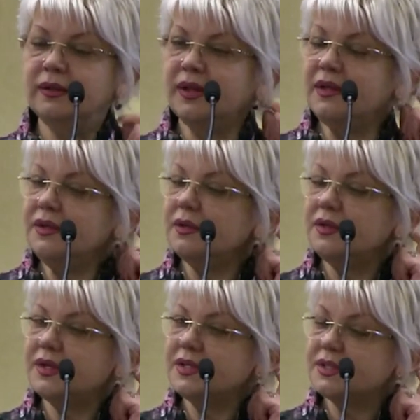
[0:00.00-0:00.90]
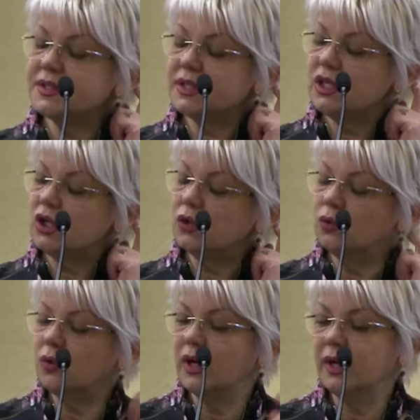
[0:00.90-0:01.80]
Ten years
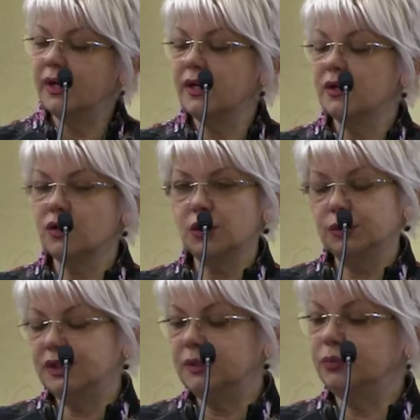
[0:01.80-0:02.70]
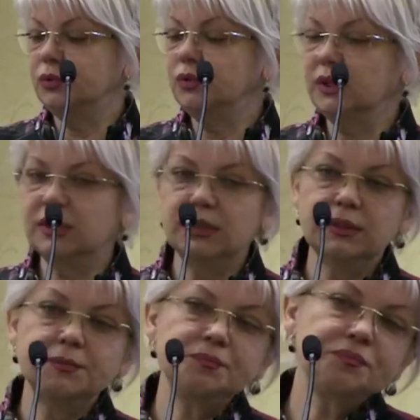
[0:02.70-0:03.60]
ago, I wrote a book,
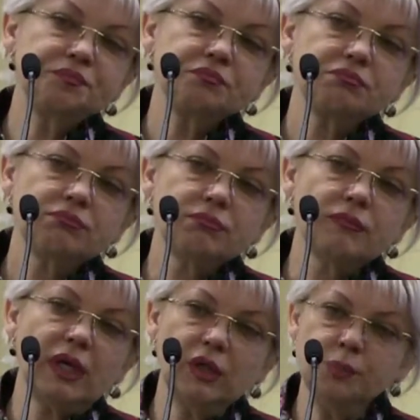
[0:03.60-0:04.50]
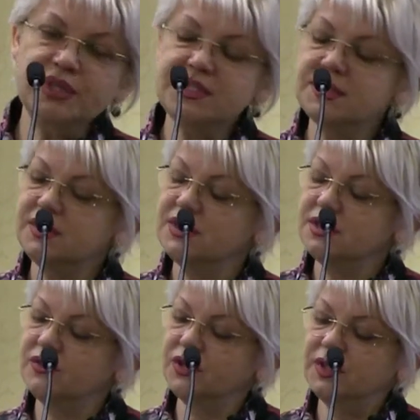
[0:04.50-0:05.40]
uh, Obesity
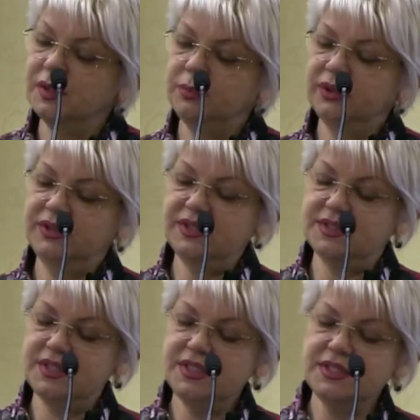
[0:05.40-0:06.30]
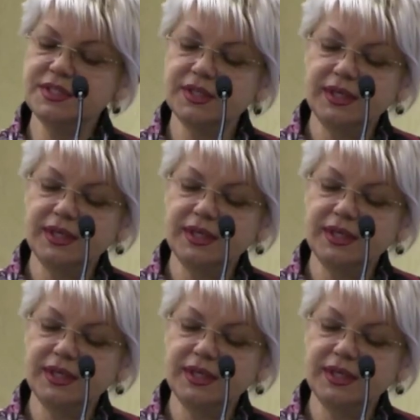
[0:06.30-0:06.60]
is a Treatable Disease,